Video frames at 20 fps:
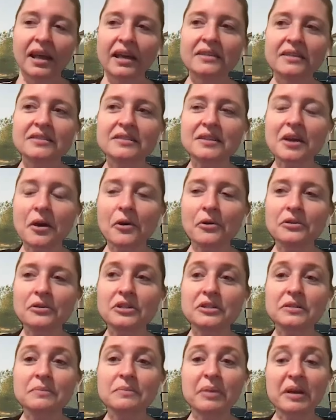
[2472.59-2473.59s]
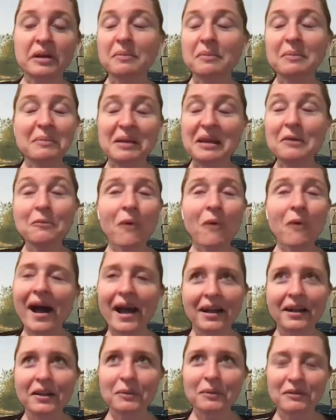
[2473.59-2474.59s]
And so, but
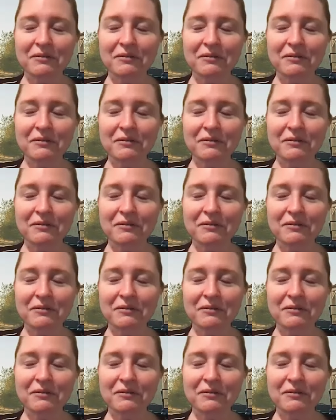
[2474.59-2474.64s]
meanwhile,